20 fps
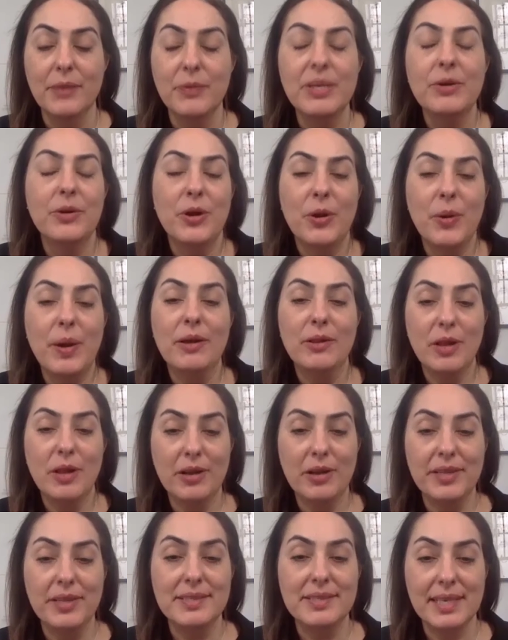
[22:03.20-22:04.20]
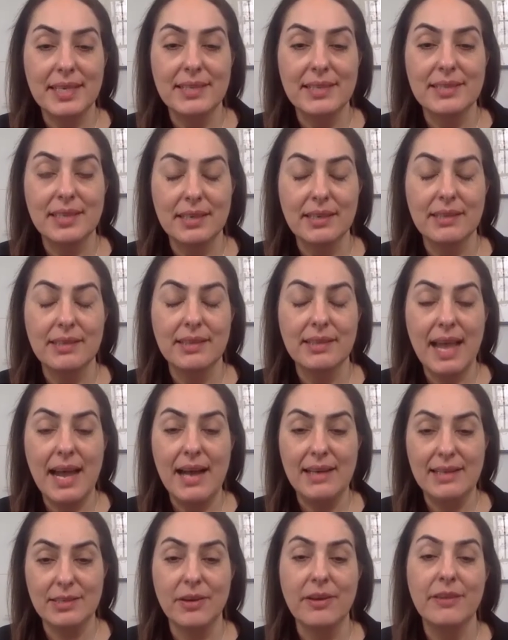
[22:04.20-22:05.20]
we don't know how long this thing is going to
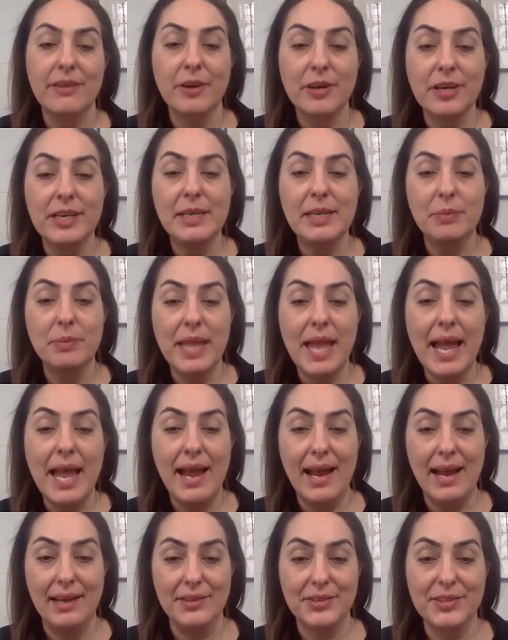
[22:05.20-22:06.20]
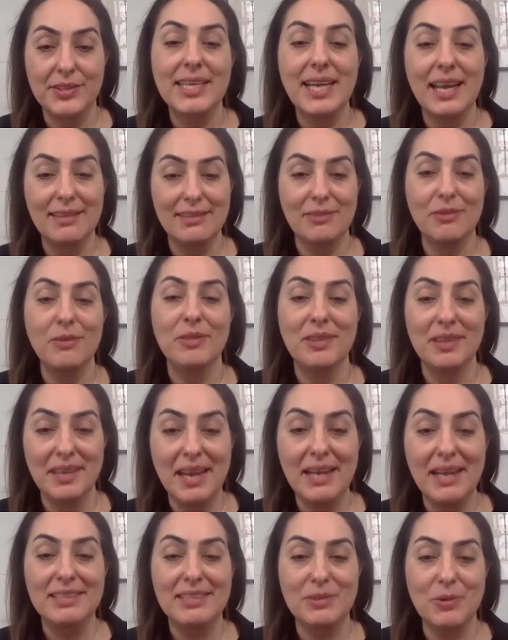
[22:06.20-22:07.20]
last. So I've already planned to get through the
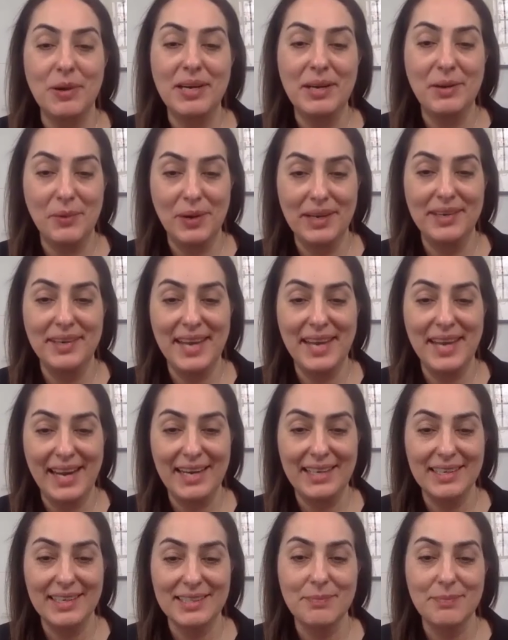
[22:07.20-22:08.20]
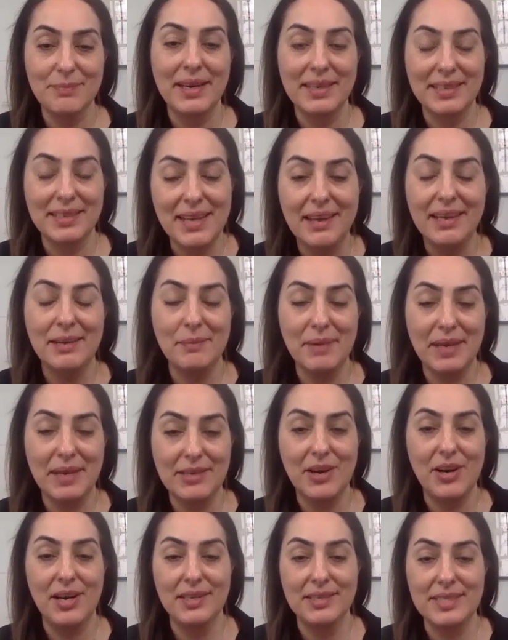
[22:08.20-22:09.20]
next 21 days by cutting my
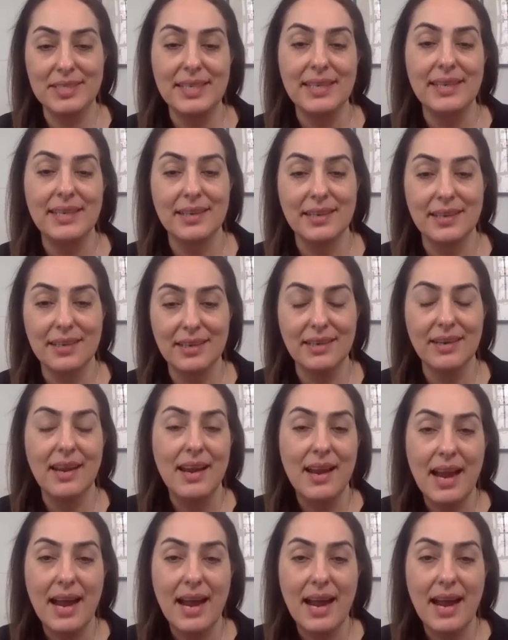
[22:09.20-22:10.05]
costs here,